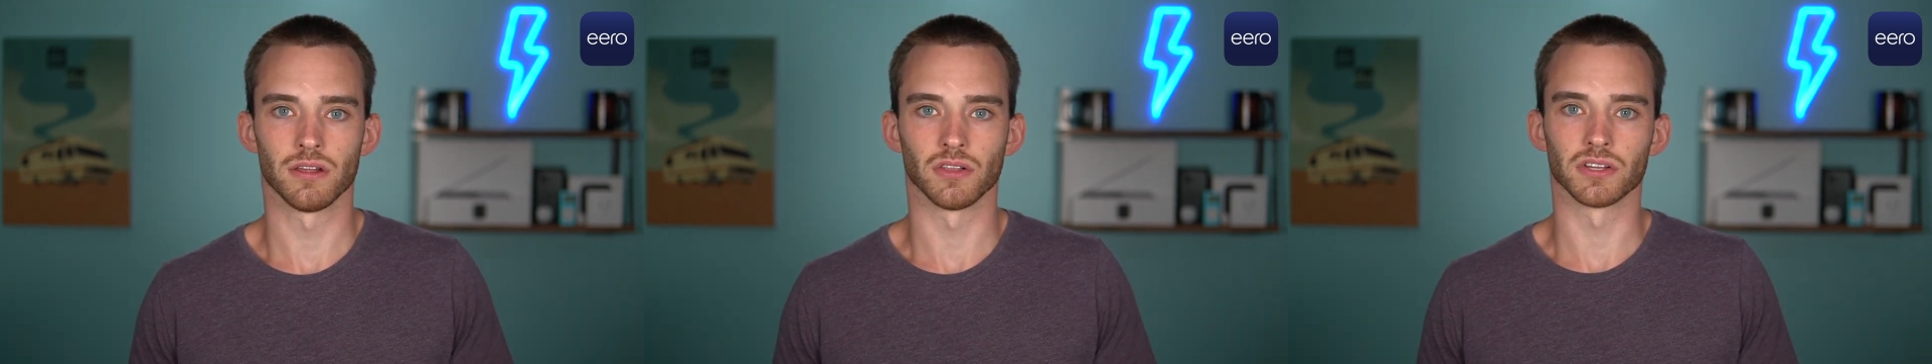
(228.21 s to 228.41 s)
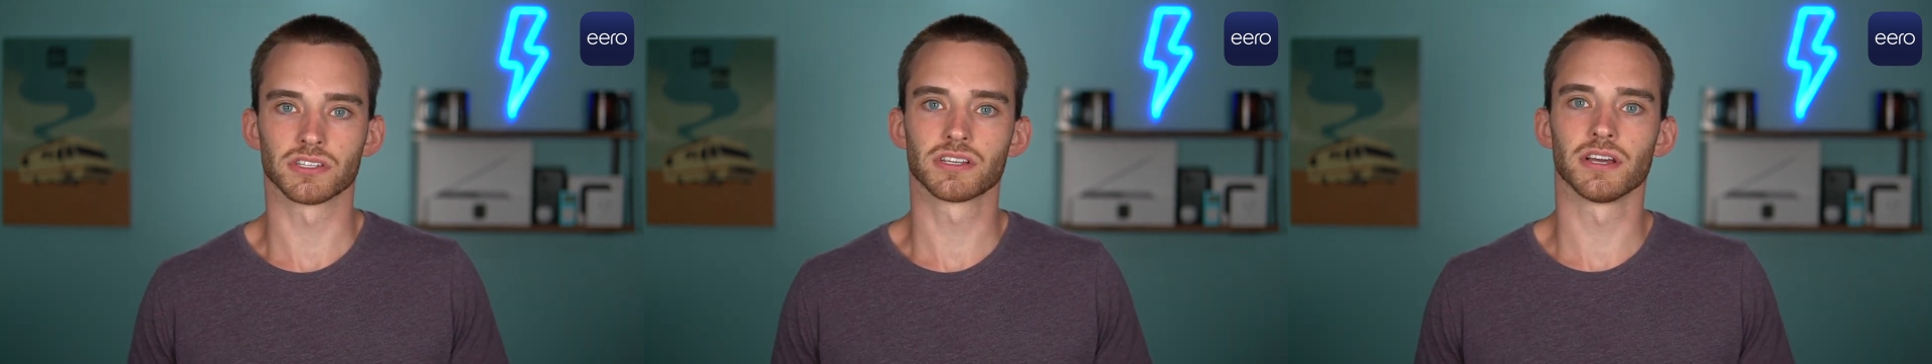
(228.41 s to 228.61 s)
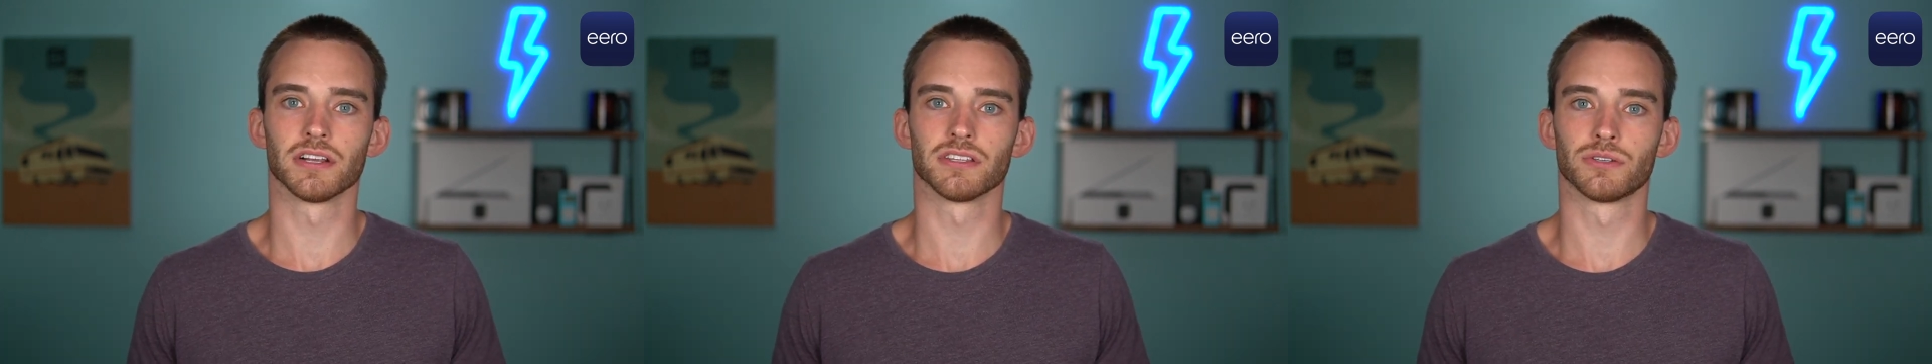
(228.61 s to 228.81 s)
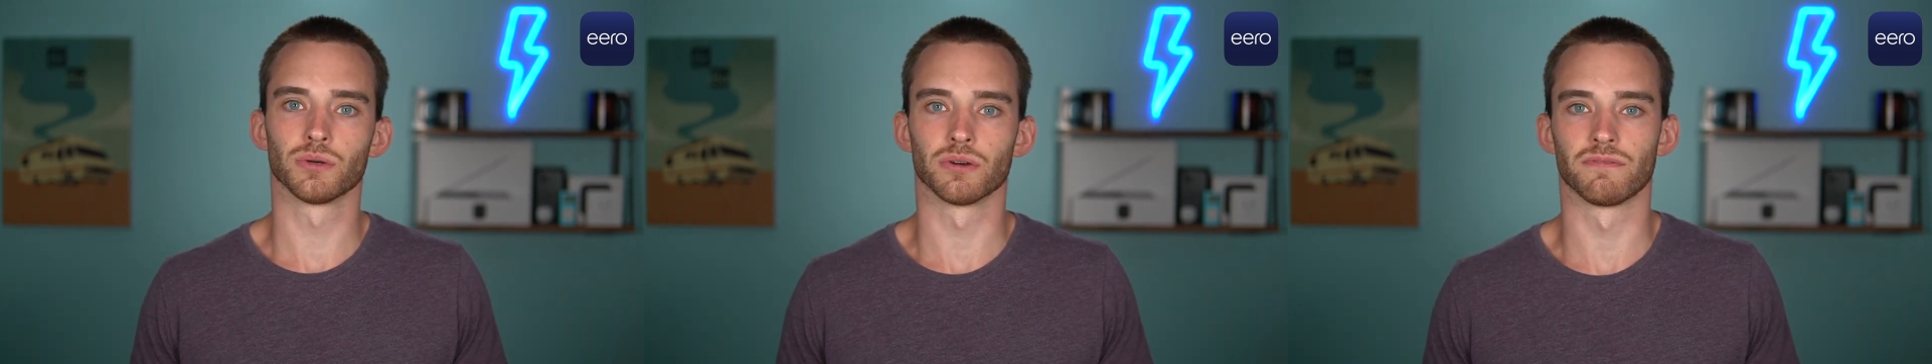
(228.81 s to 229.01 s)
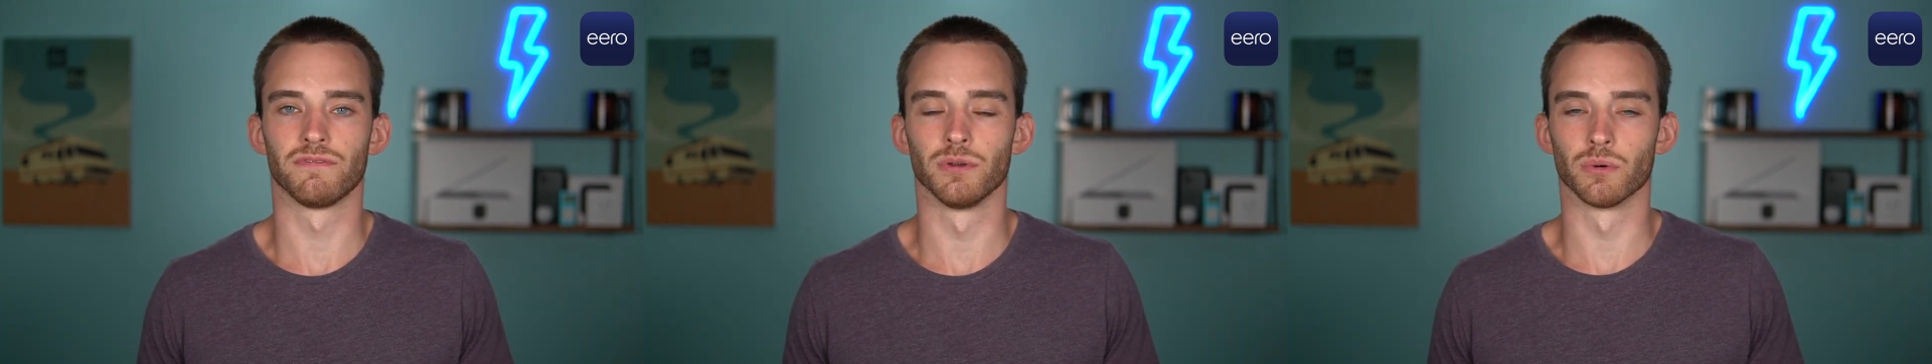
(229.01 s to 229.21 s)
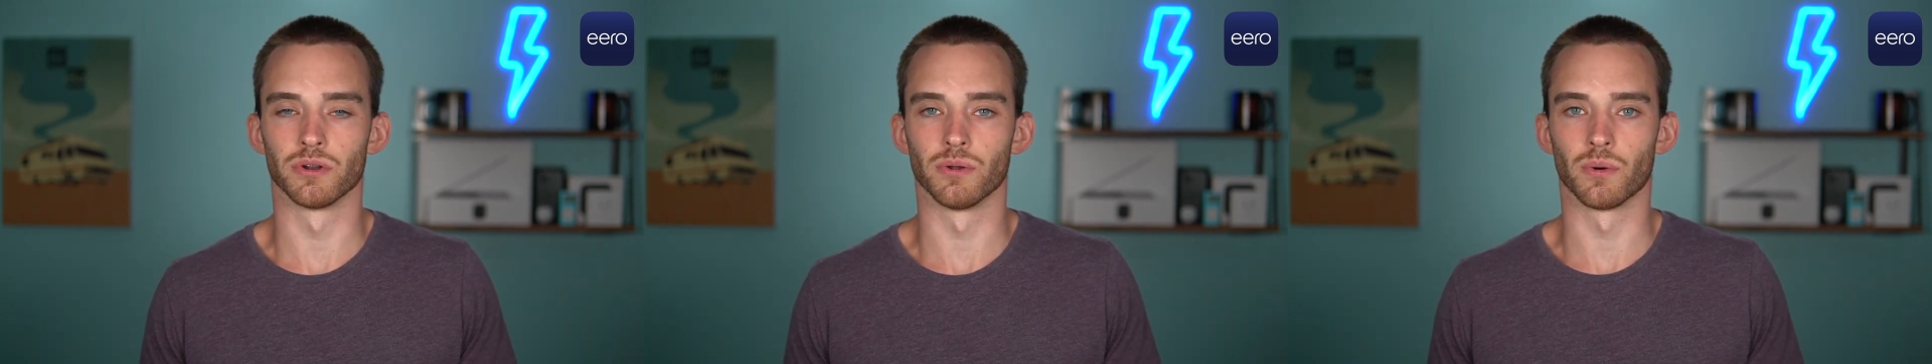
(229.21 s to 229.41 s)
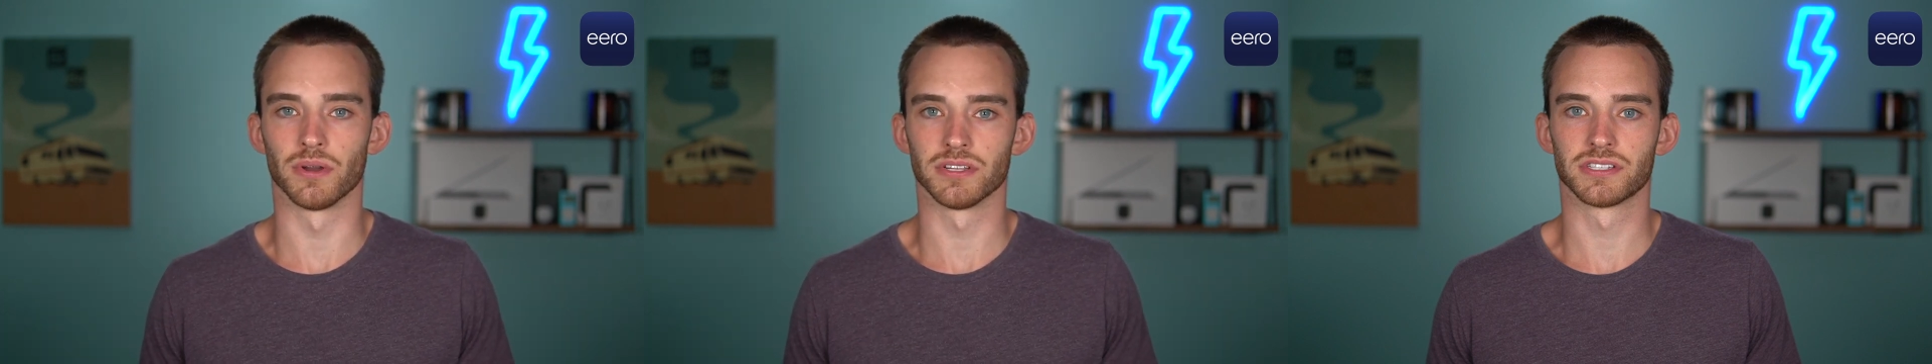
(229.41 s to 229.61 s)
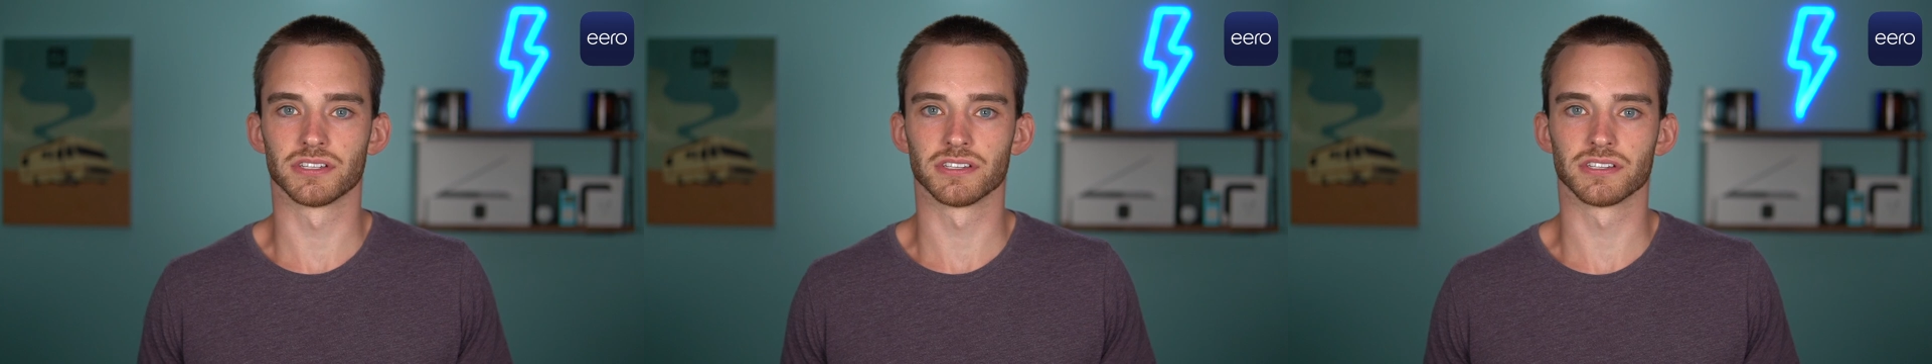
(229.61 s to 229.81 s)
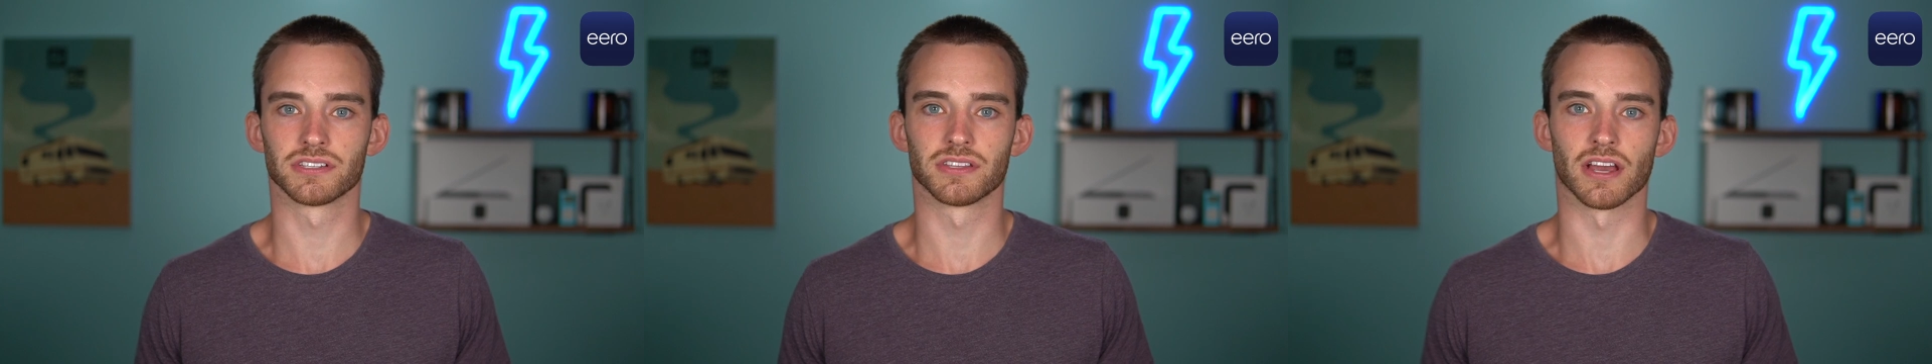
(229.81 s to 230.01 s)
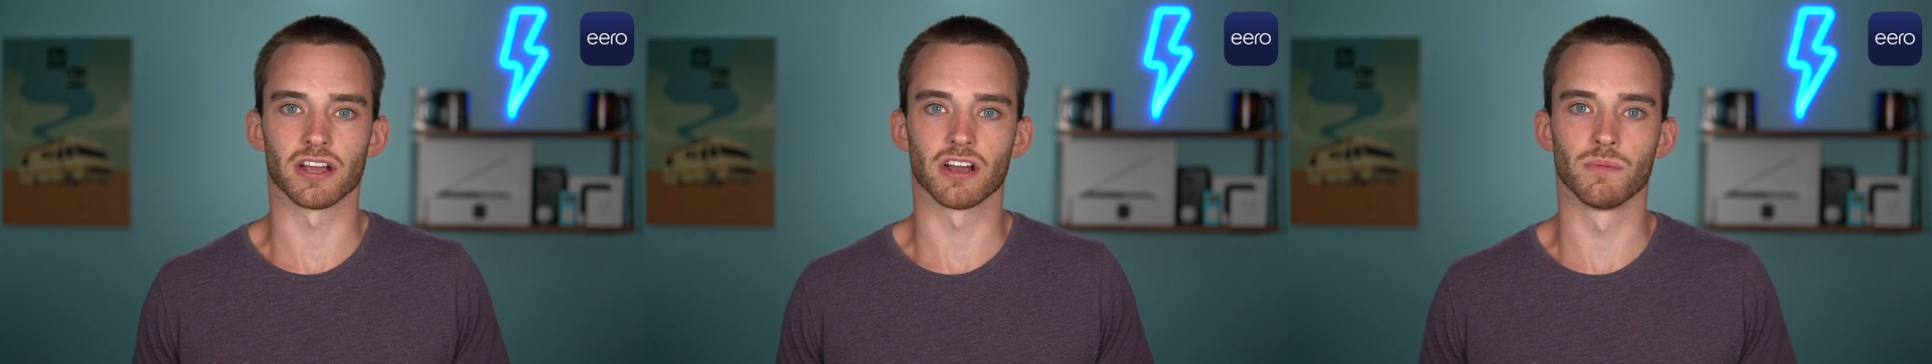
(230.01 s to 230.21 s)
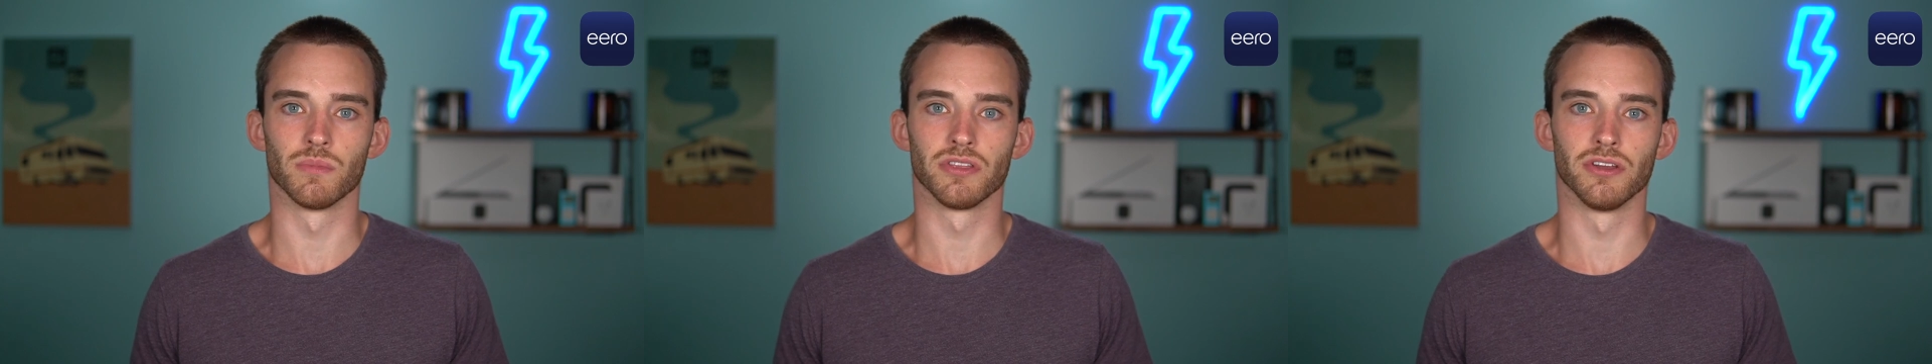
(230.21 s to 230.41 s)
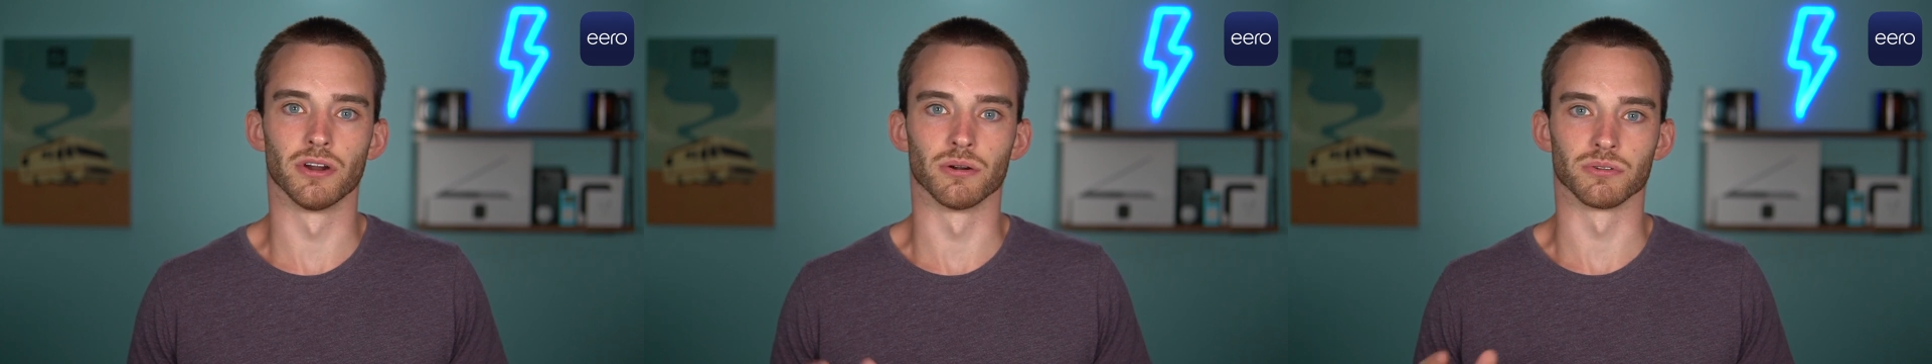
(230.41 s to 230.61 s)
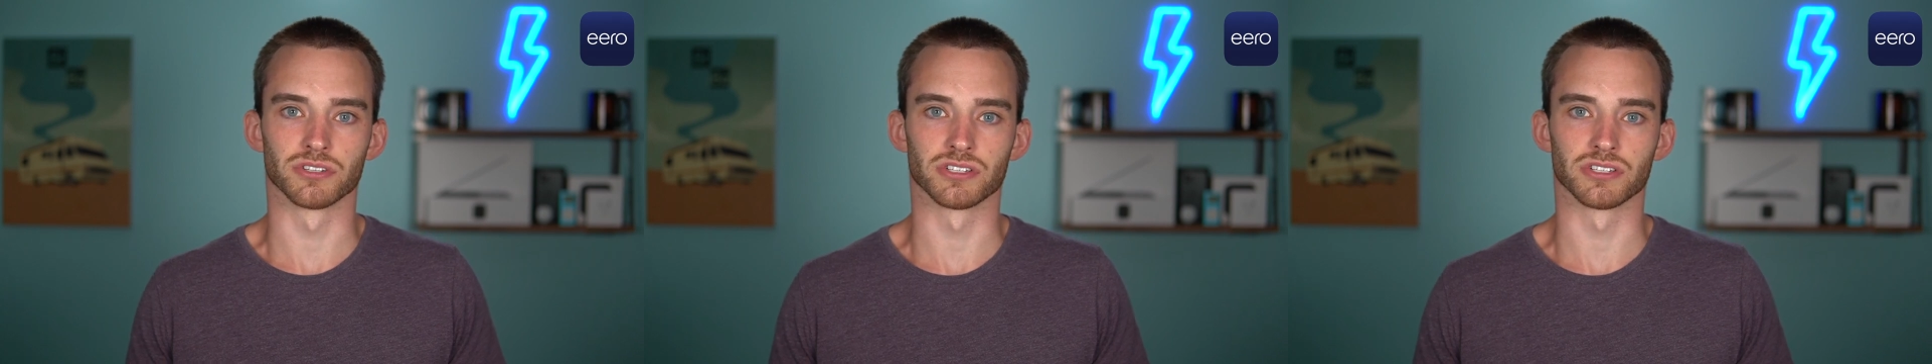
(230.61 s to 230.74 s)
Let's get into a few annoyances that come with Eero